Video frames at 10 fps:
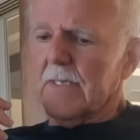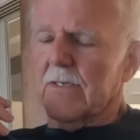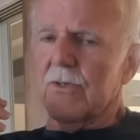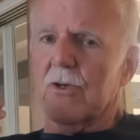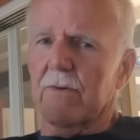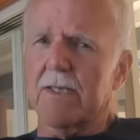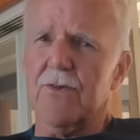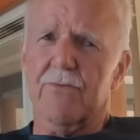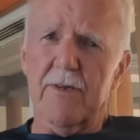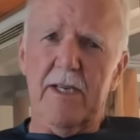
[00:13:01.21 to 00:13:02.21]
So
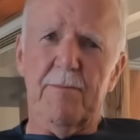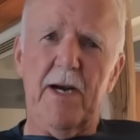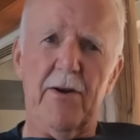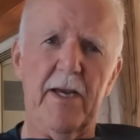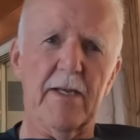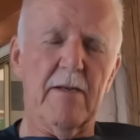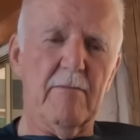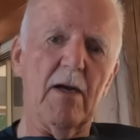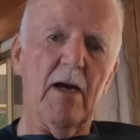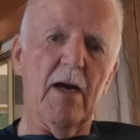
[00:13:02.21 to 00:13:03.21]
that's really about it.
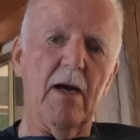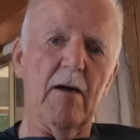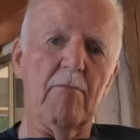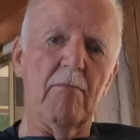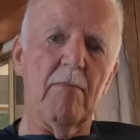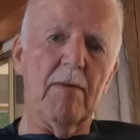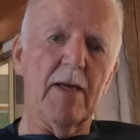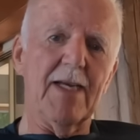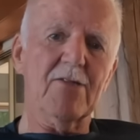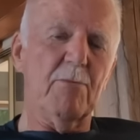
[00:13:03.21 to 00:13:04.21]

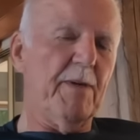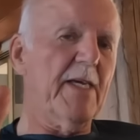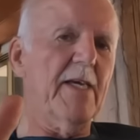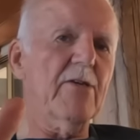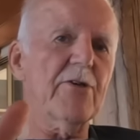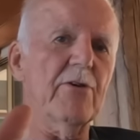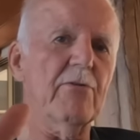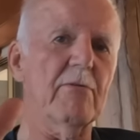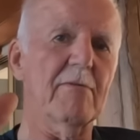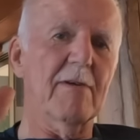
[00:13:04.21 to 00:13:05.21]
It's a big issue,
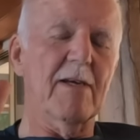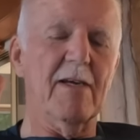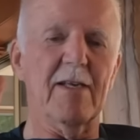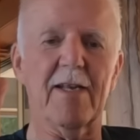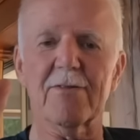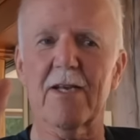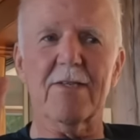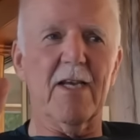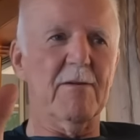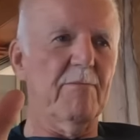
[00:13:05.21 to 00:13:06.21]
and as I
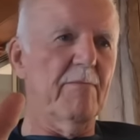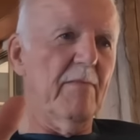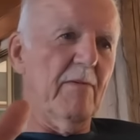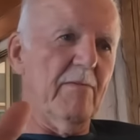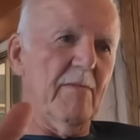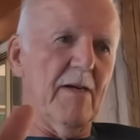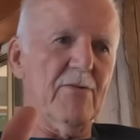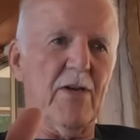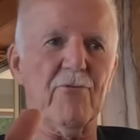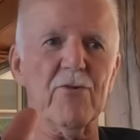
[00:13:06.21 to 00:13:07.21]
said
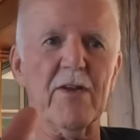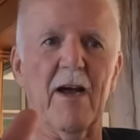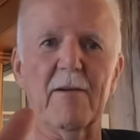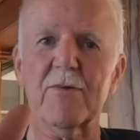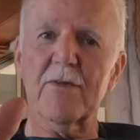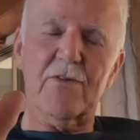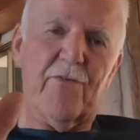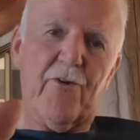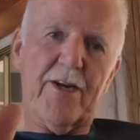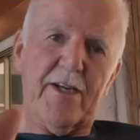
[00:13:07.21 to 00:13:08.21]
several times, it's a
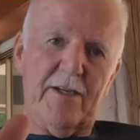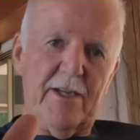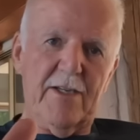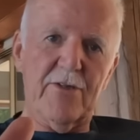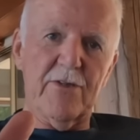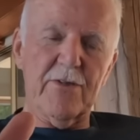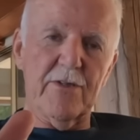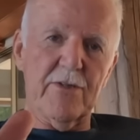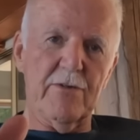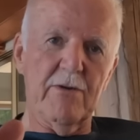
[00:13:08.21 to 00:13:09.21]
very contentious
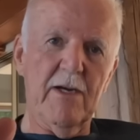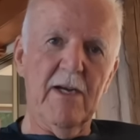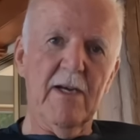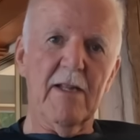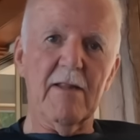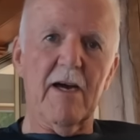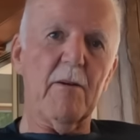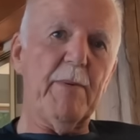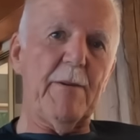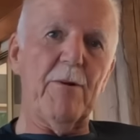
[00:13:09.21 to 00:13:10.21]
issue. A lot
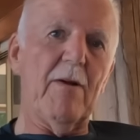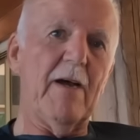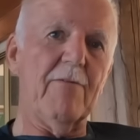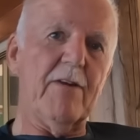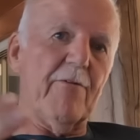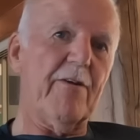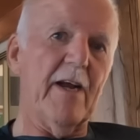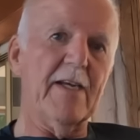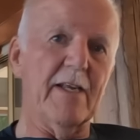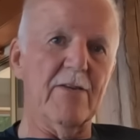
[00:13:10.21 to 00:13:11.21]
of people have different
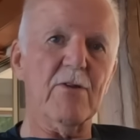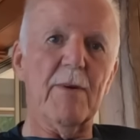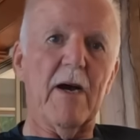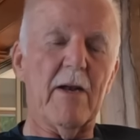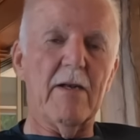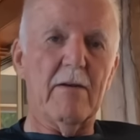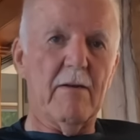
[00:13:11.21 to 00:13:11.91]
ideas about it.